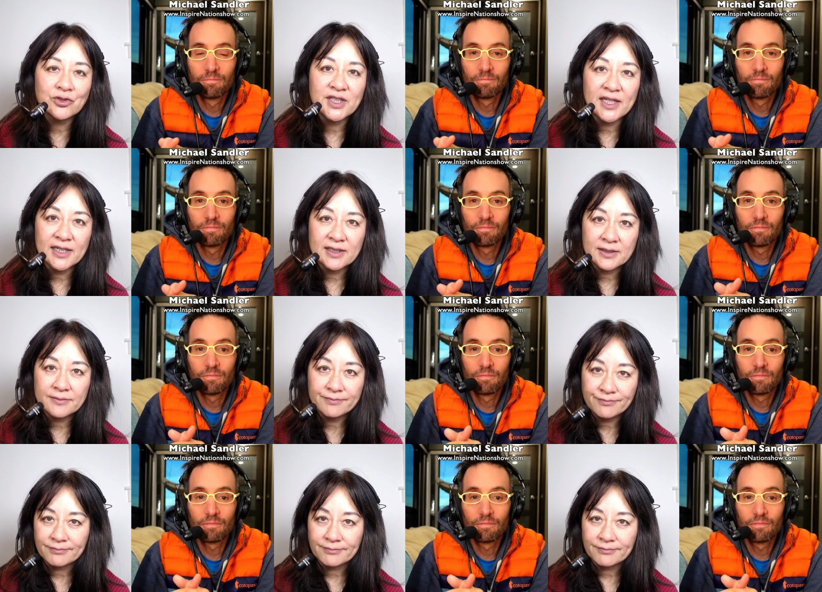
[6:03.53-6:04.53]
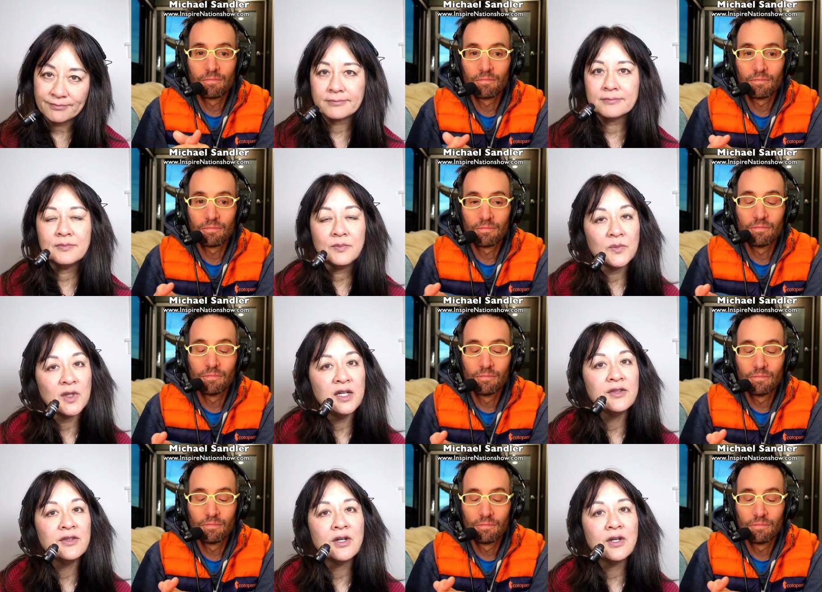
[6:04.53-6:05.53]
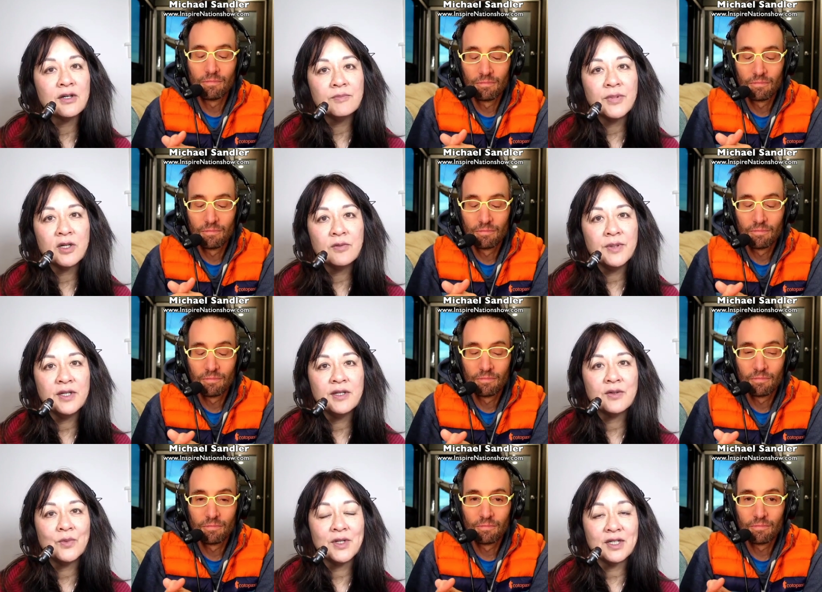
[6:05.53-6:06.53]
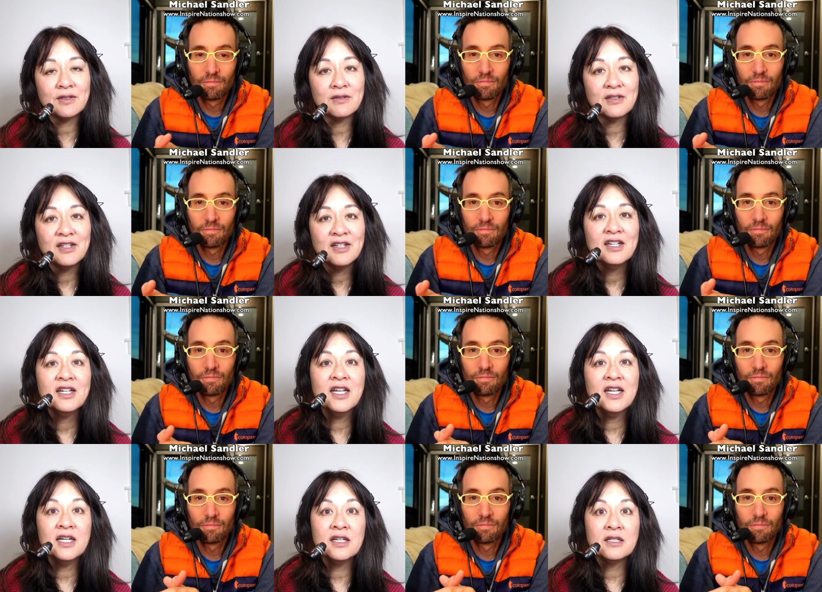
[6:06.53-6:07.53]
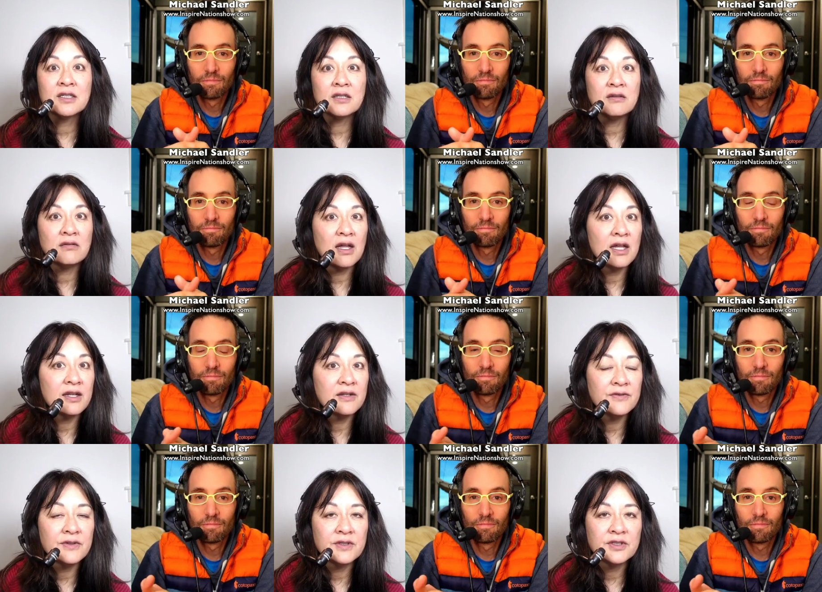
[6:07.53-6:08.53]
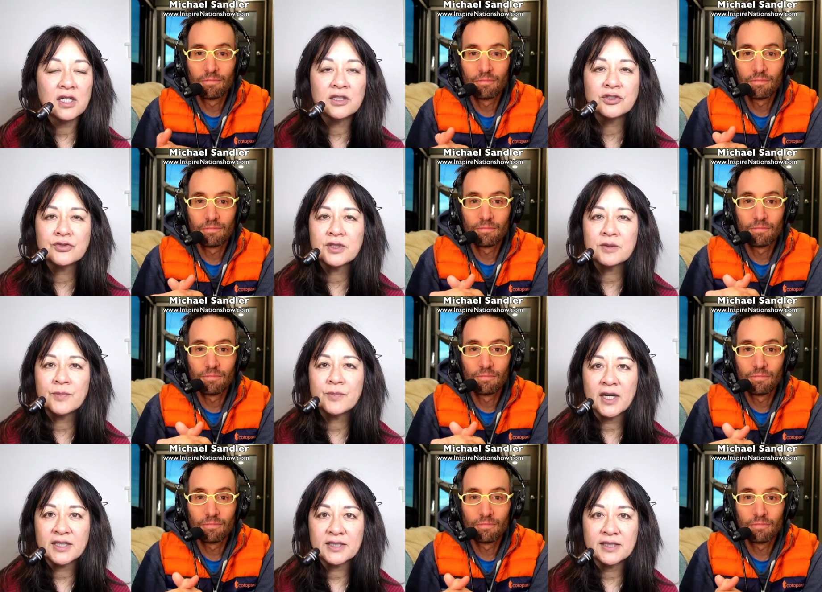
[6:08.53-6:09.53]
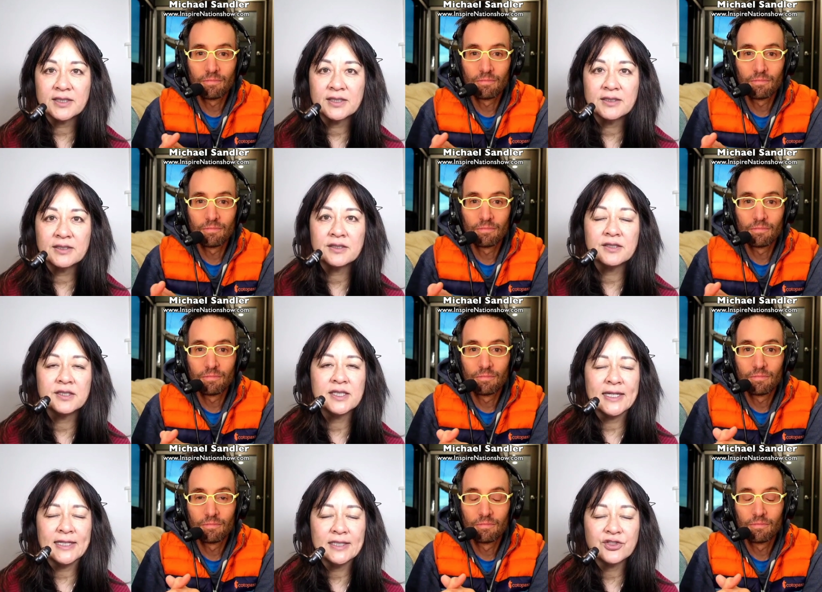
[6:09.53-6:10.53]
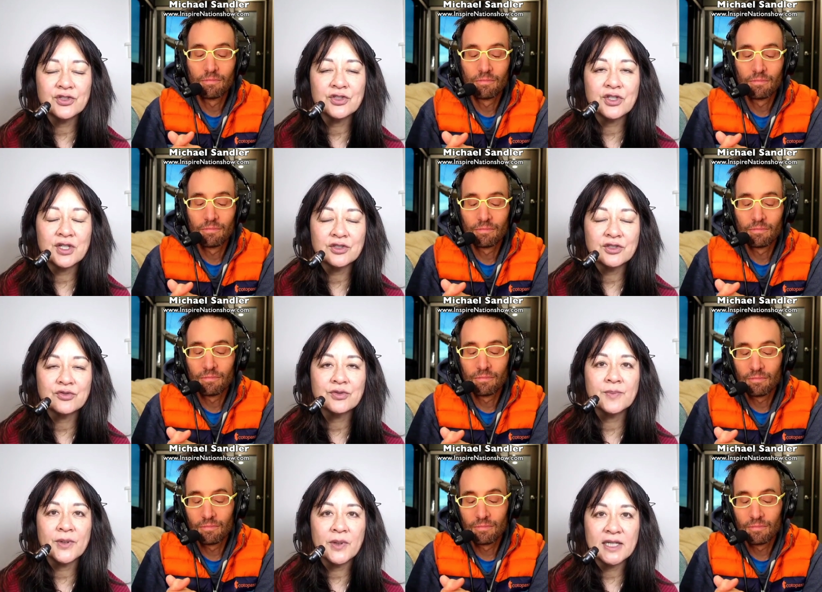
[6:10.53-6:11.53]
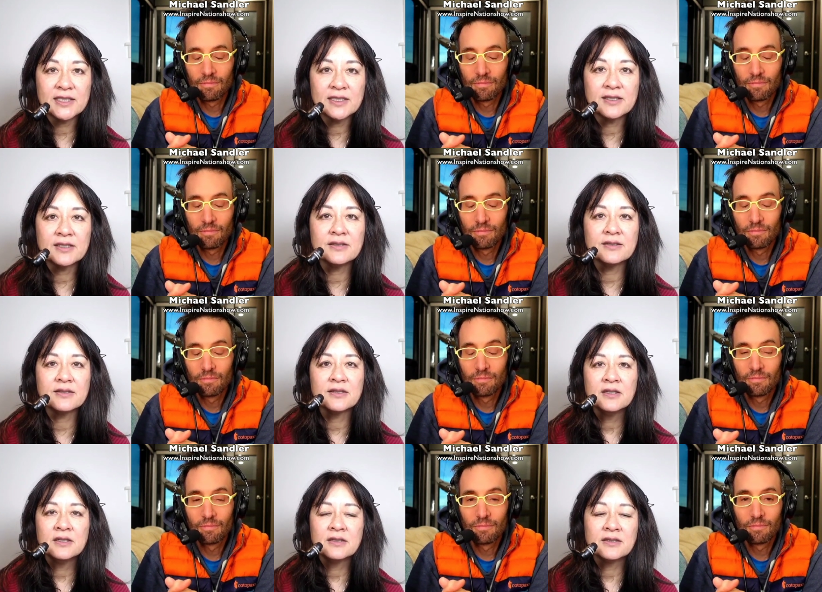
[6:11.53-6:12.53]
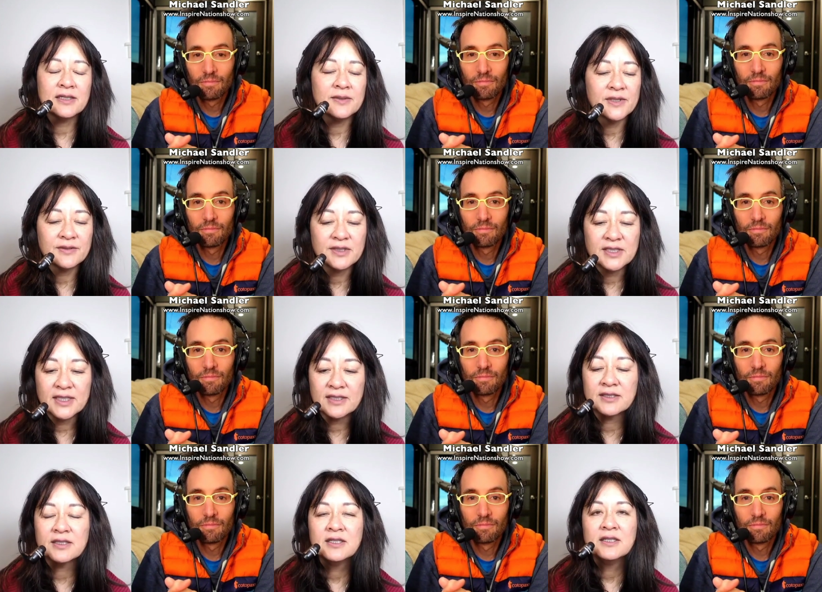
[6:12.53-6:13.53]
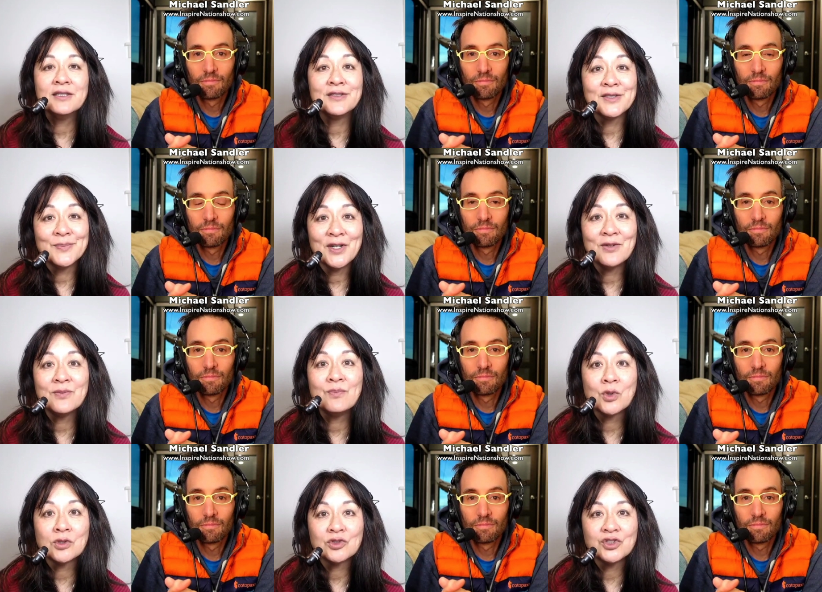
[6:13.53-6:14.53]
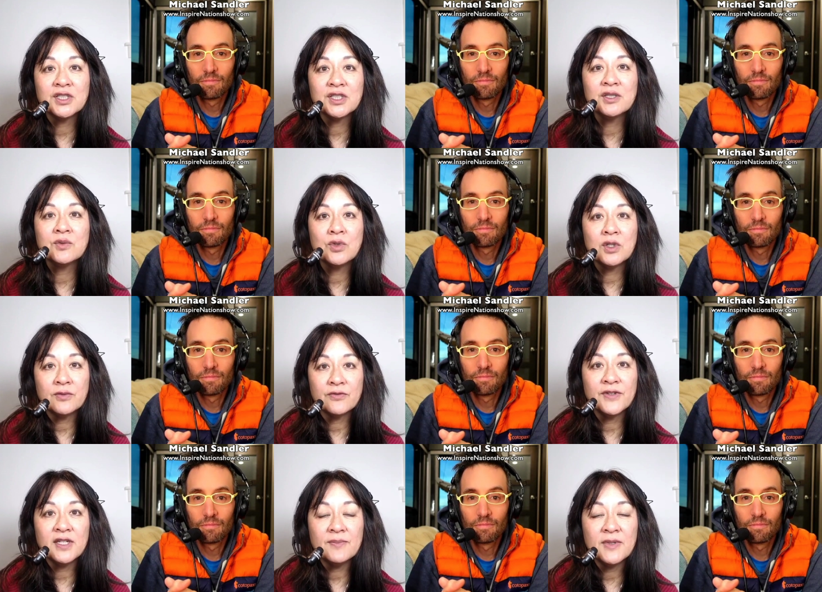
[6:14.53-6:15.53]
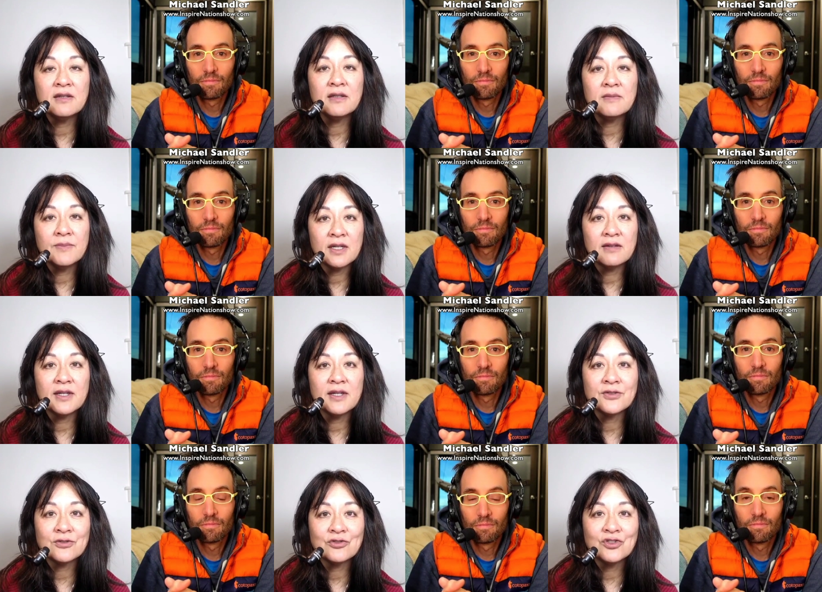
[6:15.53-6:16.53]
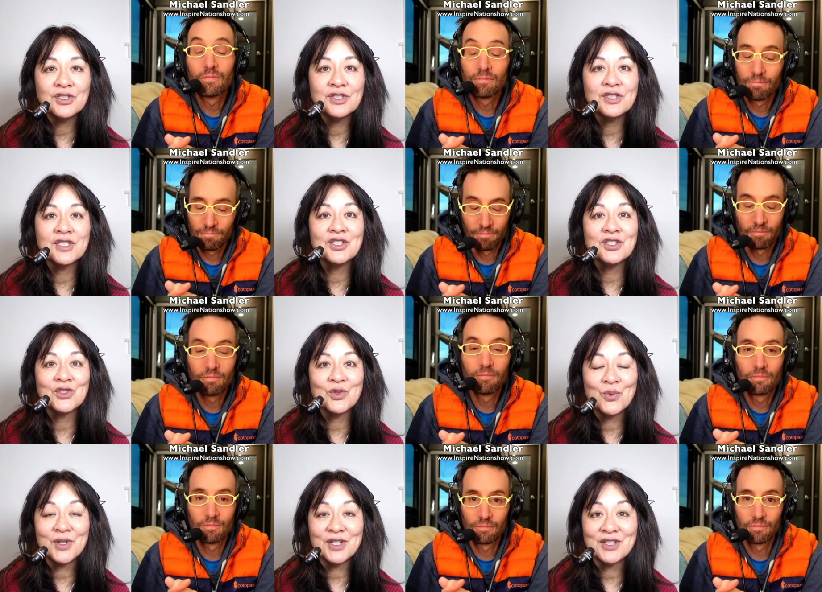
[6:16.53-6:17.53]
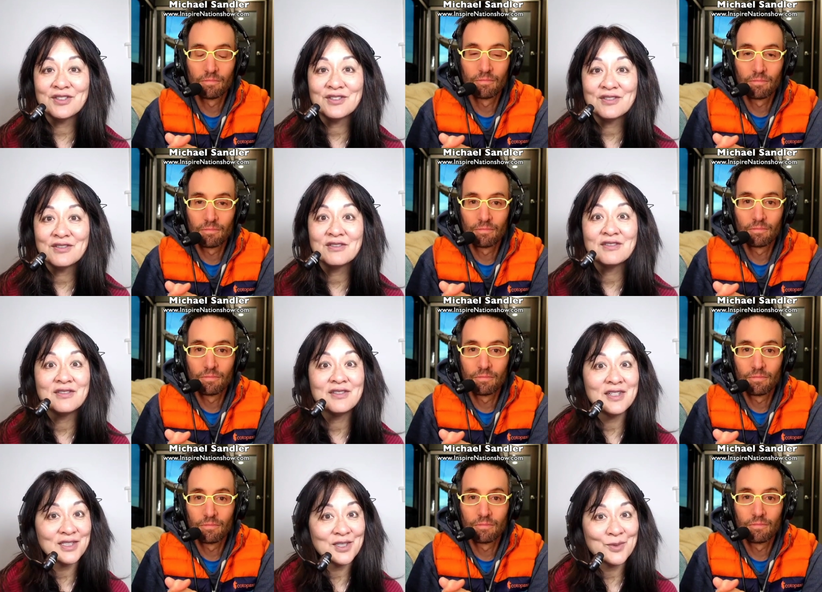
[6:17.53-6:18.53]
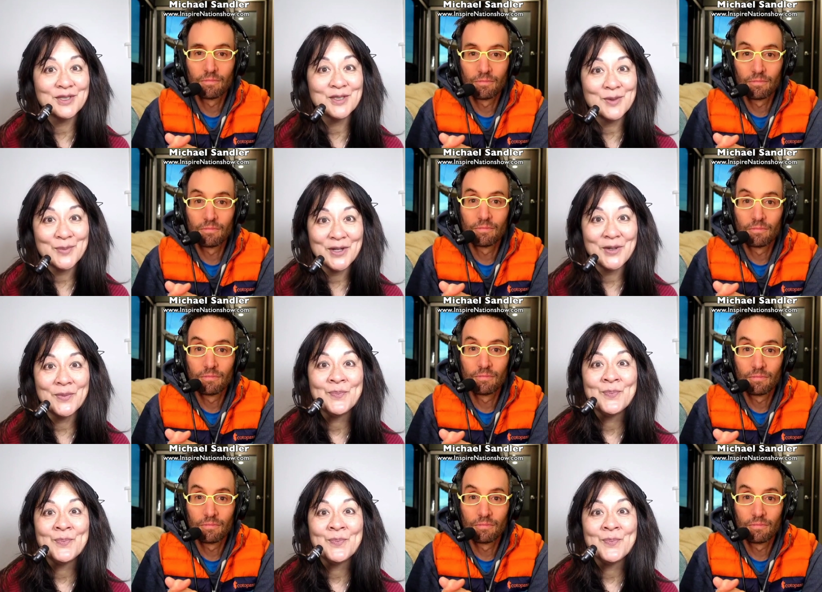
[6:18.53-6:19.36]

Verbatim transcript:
Speaker 1: texts, mm-hmm. and they talk about being one. And a lot of the tantric practices, these ancient tantric practices, it's not about sex. It's about merging with female and male energies into one. That's what it's about.